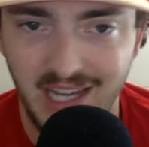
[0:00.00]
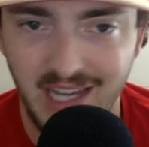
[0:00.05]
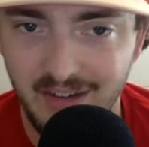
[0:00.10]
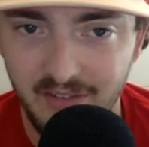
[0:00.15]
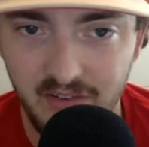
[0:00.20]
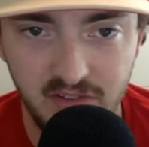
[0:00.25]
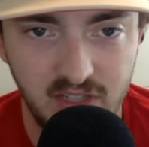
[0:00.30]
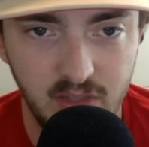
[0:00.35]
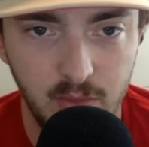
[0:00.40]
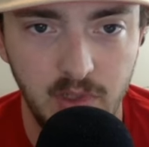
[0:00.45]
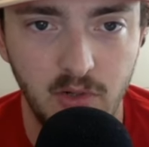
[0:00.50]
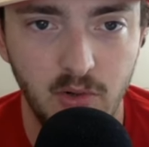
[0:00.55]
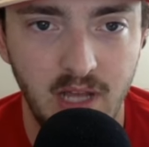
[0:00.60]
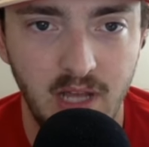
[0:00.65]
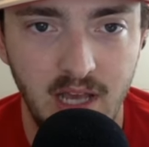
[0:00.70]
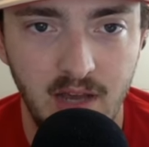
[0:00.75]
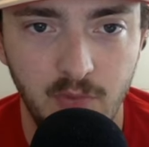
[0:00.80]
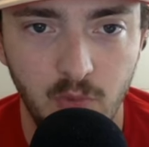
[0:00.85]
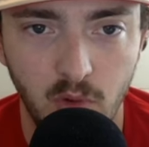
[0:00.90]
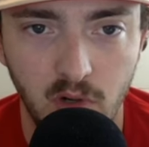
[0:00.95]
Obviously, we don't
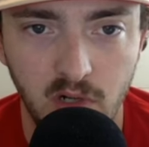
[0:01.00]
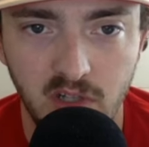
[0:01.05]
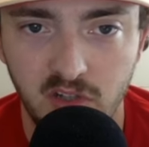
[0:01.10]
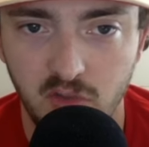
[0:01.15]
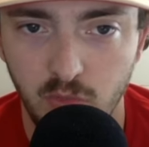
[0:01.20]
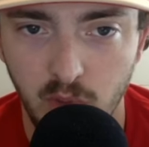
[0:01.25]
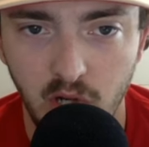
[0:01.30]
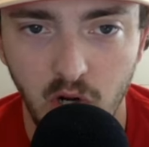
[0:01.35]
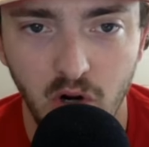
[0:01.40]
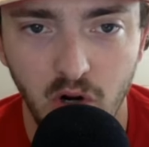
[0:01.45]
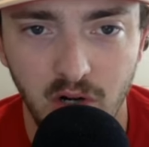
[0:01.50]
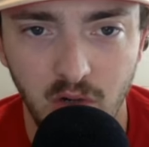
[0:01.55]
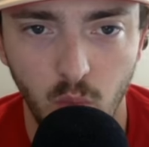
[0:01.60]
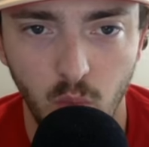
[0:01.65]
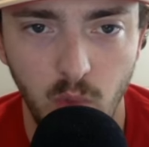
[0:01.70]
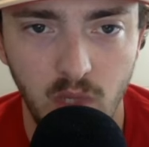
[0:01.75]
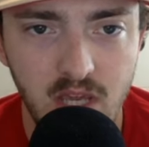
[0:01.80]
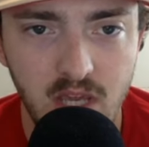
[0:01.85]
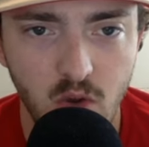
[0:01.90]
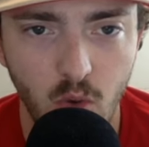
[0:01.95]
have one because we are
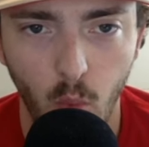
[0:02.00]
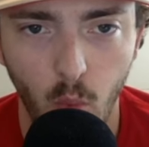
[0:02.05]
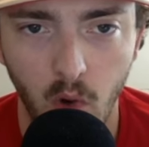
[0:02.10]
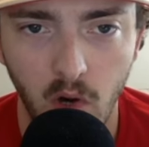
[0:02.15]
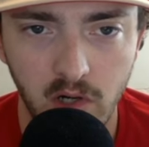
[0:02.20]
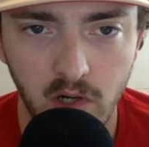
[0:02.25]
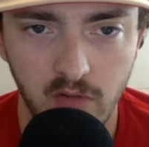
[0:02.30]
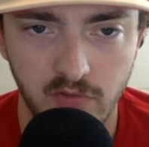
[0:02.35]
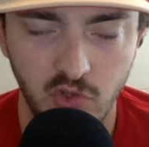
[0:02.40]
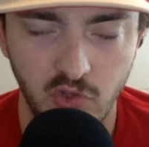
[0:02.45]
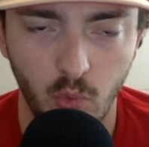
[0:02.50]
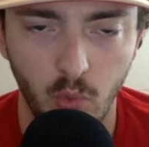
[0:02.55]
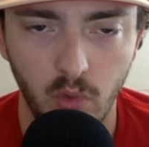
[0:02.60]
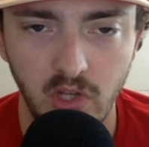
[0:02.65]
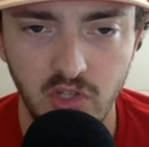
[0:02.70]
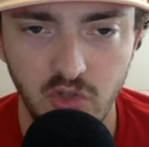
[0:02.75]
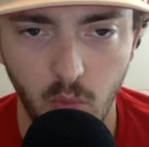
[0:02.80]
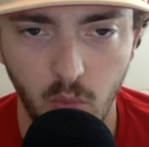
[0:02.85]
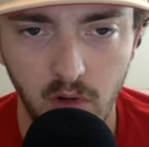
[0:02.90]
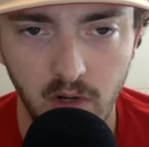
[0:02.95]
in week one of
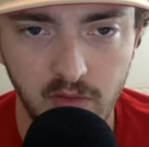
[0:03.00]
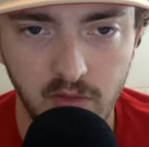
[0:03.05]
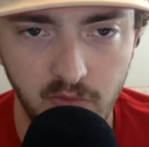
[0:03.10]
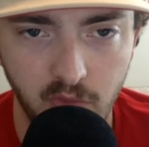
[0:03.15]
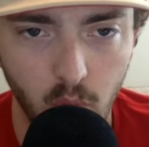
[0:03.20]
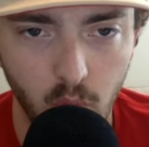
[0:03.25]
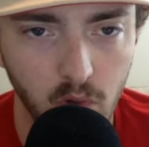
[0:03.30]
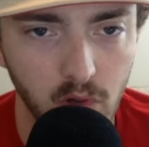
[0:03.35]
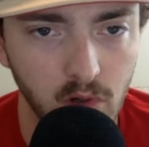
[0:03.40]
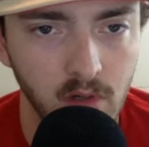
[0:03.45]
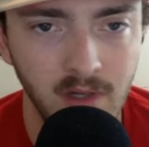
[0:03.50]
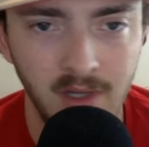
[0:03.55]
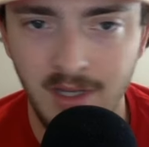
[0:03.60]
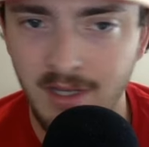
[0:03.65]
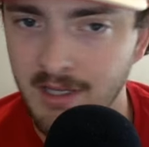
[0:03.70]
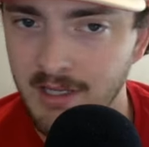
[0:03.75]
2024.